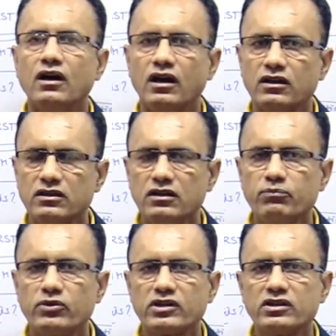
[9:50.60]
Another
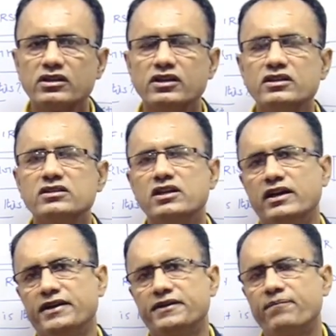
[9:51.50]
important thing is
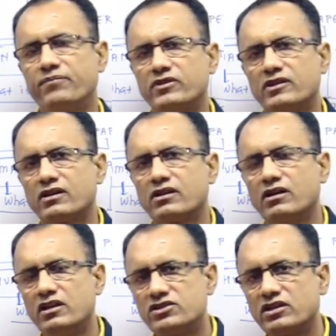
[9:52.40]
that
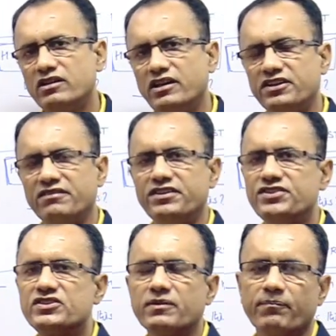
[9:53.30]
cultural
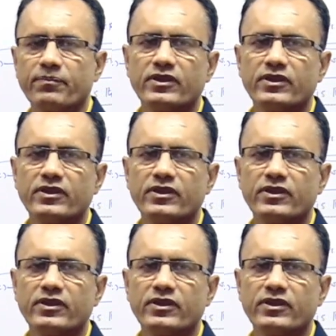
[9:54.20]
relativism